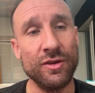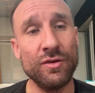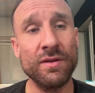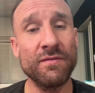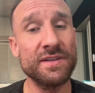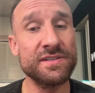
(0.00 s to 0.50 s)
you
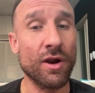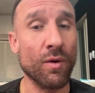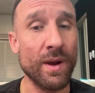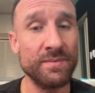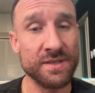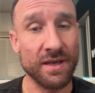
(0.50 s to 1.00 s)
can visit our
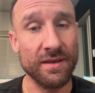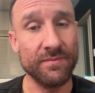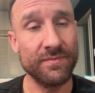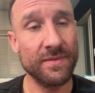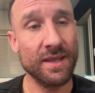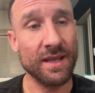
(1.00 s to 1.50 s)
website
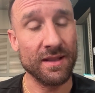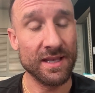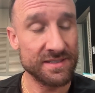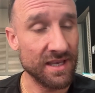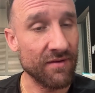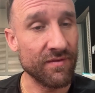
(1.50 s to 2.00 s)
at
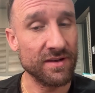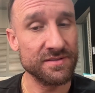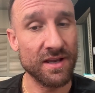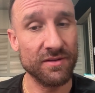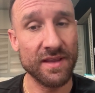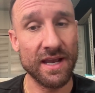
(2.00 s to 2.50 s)

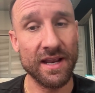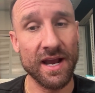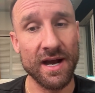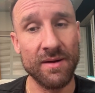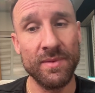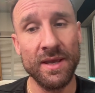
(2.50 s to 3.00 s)

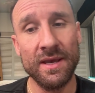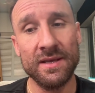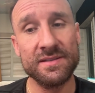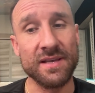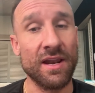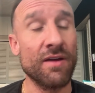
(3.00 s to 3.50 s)
alessifxhealth.com,
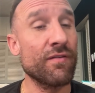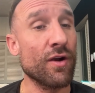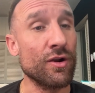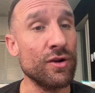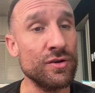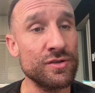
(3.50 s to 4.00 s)
sign up for
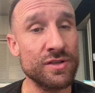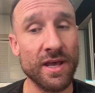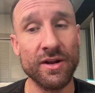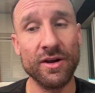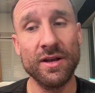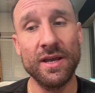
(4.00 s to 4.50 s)
our
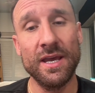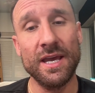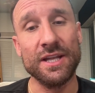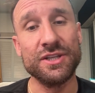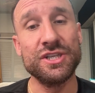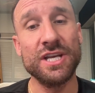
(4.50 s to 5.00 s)
newsletter,
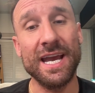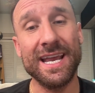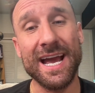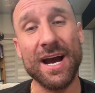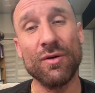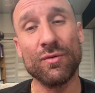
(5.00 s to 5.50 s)
and check
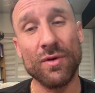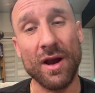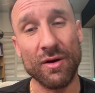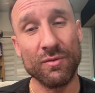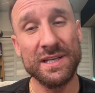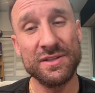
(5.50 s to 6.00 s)
out
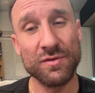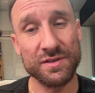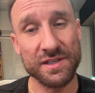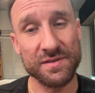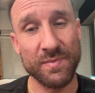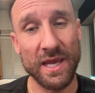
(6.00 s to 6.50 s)
our
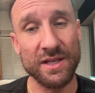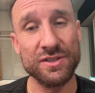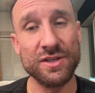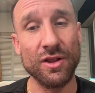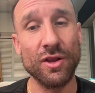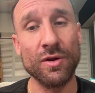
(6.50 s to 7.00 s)
resources page
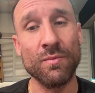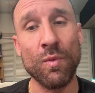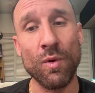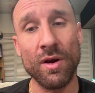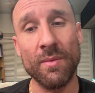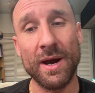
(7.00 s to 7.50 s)
to learn
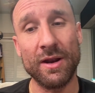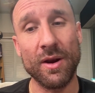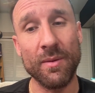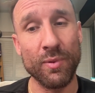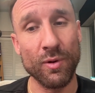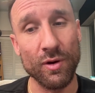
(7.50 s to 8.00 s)
more about our
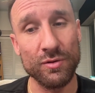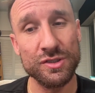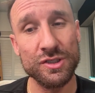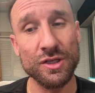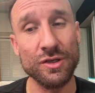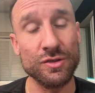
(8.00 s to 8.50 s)

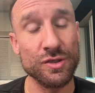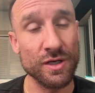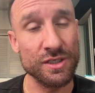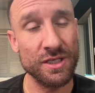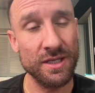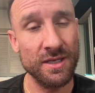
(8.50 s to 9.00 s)
approach to
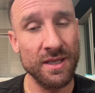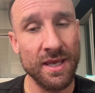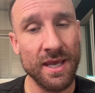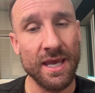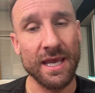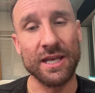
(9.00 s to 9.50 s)
nutrition
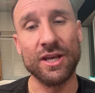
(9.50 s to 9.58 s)
and